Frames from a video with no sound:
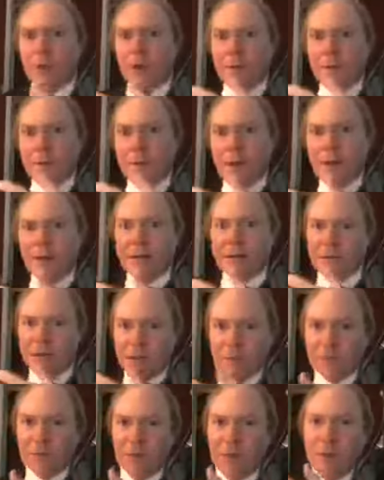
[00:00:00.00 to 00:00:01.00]
that
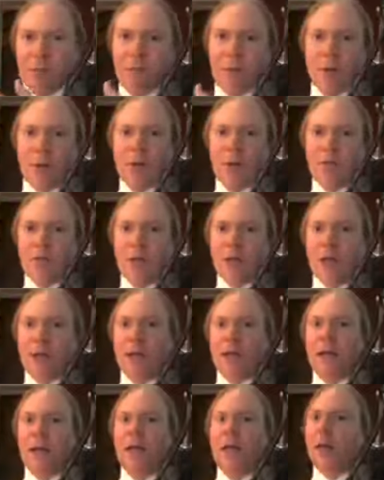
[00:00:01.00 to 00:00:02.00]
Tennessee brings
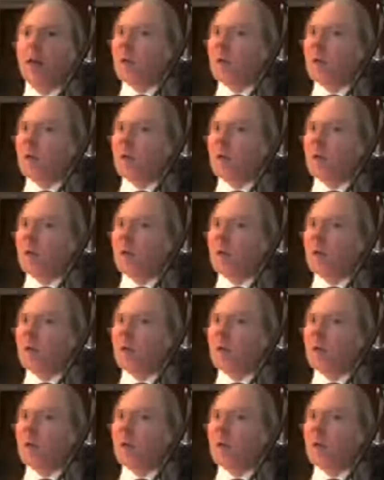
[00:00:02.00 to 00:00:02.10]
in?